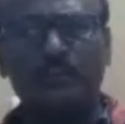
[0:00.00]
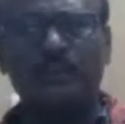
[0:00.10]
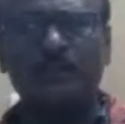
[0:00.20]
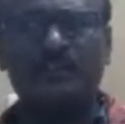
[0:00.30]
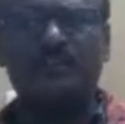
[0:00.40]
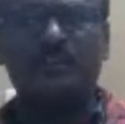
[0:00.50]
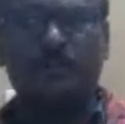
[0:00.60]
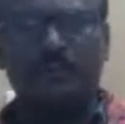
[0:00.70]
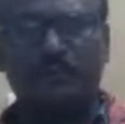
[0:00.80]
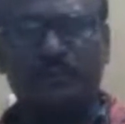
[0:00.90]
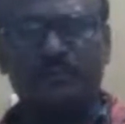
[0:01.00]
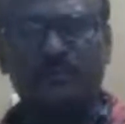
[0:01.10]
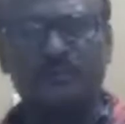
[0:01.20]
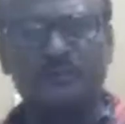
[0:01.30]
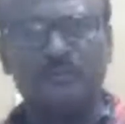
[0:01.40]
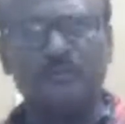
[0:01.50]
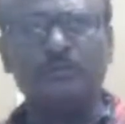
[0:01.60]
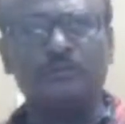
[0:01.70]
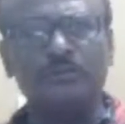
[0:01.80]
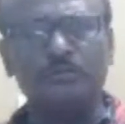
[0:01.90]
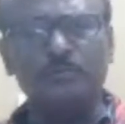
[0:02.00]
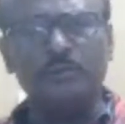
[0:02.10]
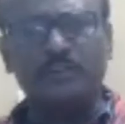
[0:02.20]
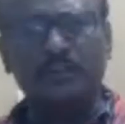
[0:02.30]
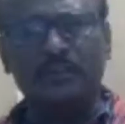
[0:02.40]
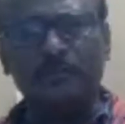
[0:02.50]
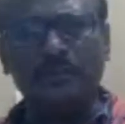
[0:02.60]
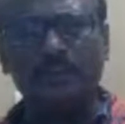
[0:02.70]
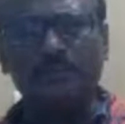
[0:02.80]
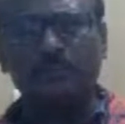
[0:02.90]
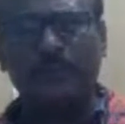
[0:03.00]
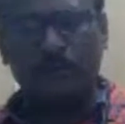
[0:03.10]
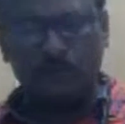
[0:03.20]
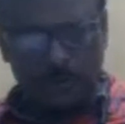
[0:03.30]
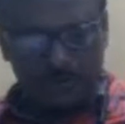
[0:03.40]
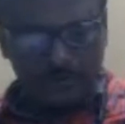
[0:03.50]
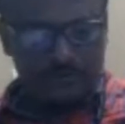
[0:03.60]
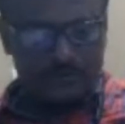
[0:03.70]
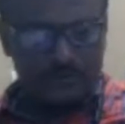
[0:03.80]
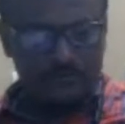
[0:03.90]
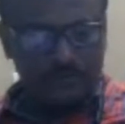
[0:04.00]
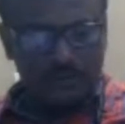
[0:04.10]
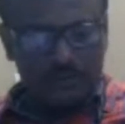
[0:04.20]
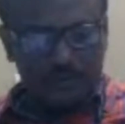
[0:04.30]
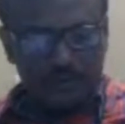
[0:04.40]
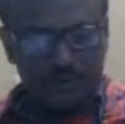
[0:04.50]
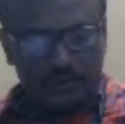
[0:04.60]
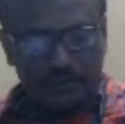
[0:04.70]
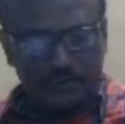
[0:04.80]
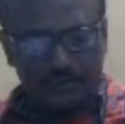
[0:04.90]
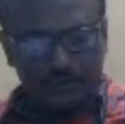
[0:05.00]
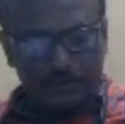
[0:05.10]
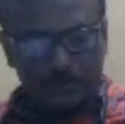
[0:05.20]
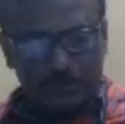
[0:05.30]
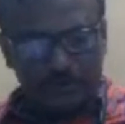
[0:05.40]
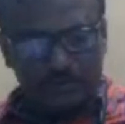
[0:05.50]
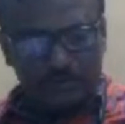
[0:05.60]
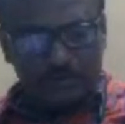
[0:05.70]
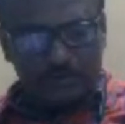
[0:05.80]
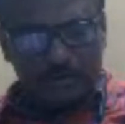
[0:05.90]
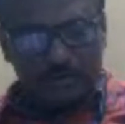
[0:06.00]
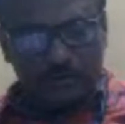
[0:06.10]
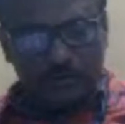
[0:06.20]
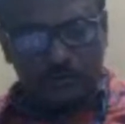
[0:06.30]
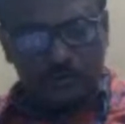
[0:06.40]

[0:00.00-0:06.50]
magistrate first class. No, you would refer as metropolitan magistrate. Any reference to the